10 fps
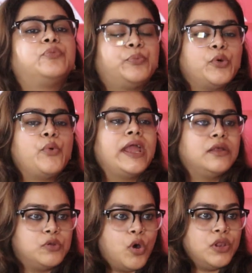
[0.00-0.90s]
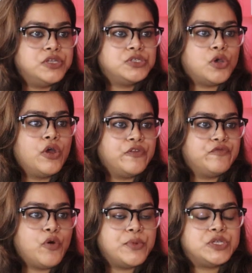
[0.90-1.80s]
provide a knowledge or
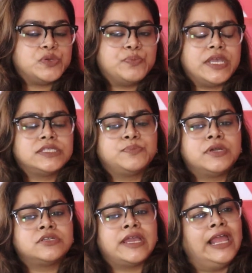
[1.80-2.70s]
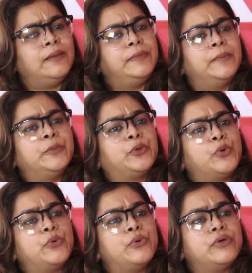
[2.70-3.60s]
information base, but help them
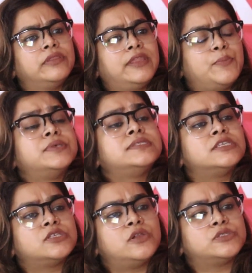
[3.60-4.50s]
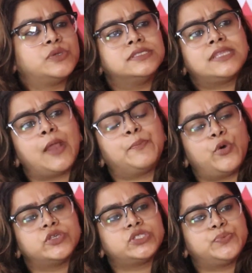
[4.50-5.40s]
grow their business also? Is that
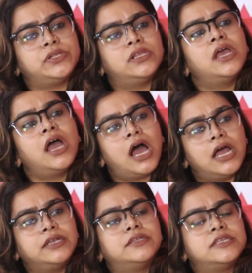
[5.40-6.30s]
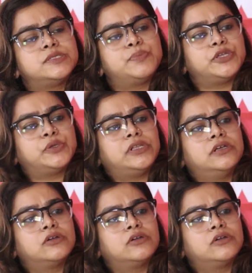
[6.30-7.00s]
possible under this particular